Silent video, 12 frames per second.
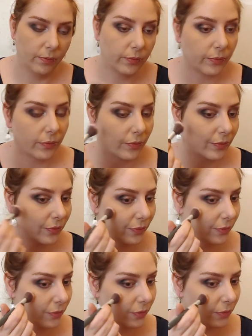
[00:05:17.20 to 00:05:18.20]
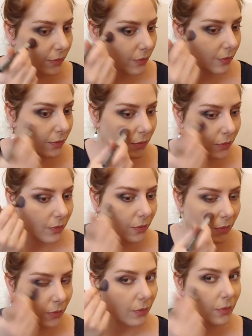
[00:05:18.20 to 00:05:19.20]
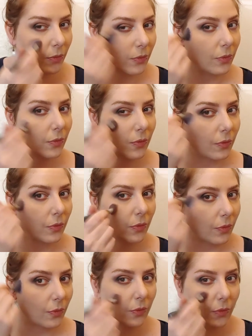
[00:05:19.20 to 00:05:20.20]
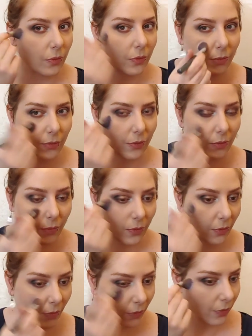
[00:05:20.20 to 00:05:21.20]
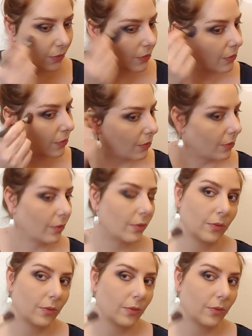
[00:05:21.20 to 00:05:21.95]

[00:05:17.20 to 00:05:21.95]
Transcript: Nobody speaks.